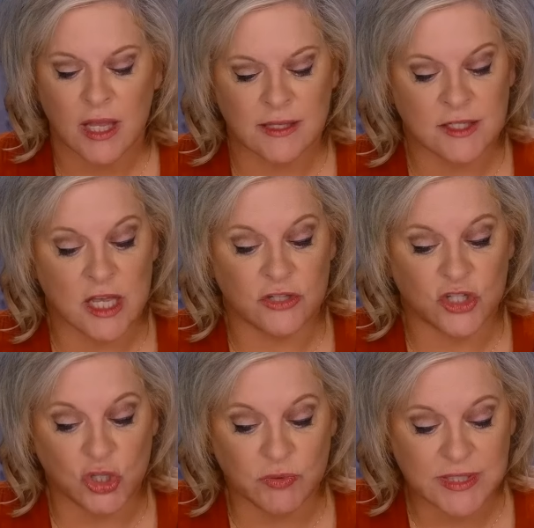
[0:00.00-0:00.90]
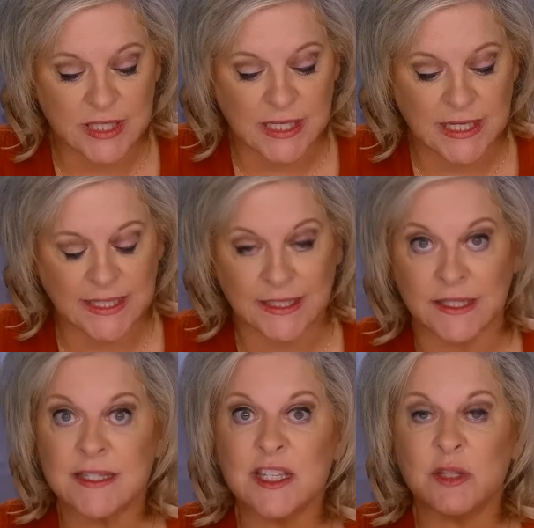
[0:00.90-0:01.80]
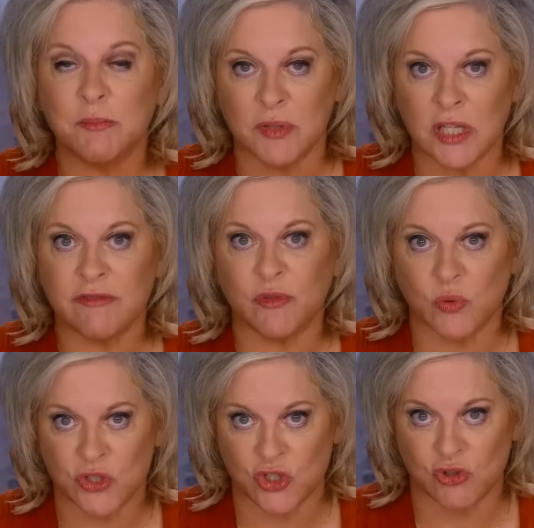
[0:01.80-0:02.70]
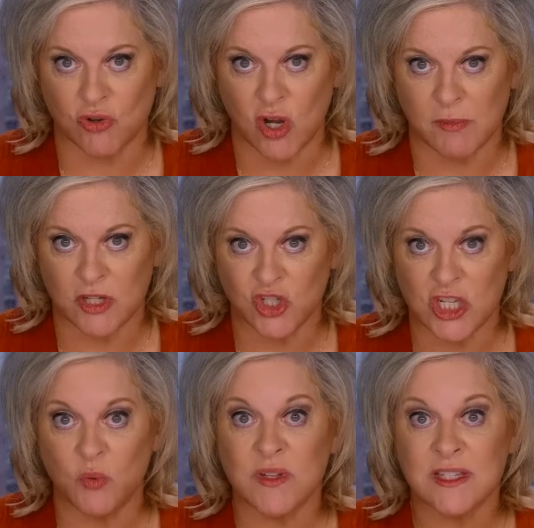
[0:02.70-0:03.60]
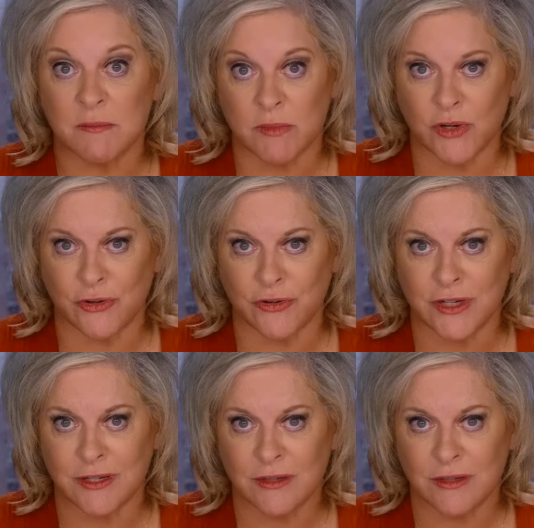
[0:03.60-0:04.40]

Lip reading: it's not a suicide. This is blunt force trauma. She was murdered.